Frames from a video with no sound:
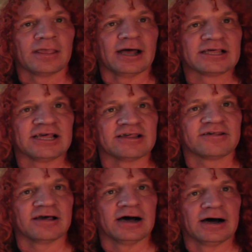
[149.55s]
And I
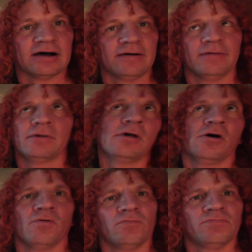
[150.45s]
says, uh,
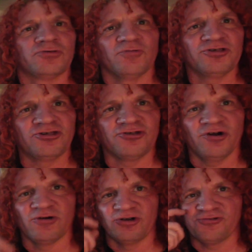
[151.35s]
so what's the
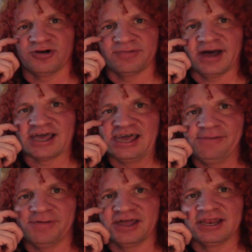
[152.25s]
story? Which one am I
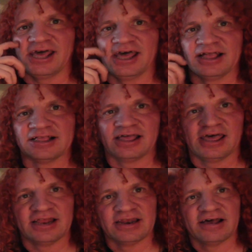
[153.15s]
keeping? And
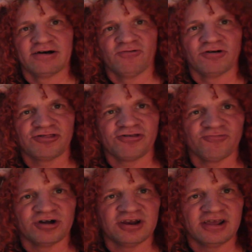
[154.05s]
and uh, which
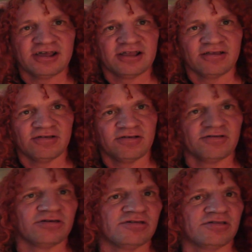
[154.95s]
one did
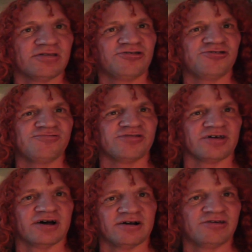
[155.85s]
did you
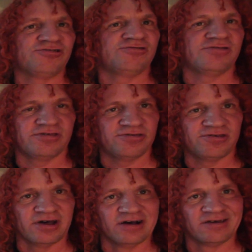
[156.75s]
uh,
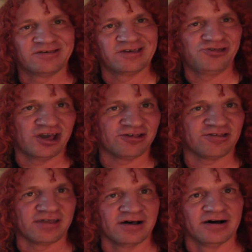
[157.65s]
suggest
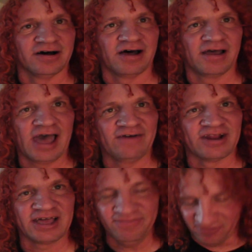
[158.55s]
having
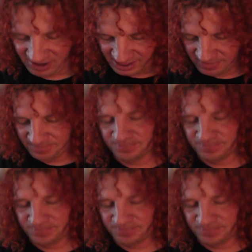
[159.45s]
a giveaway?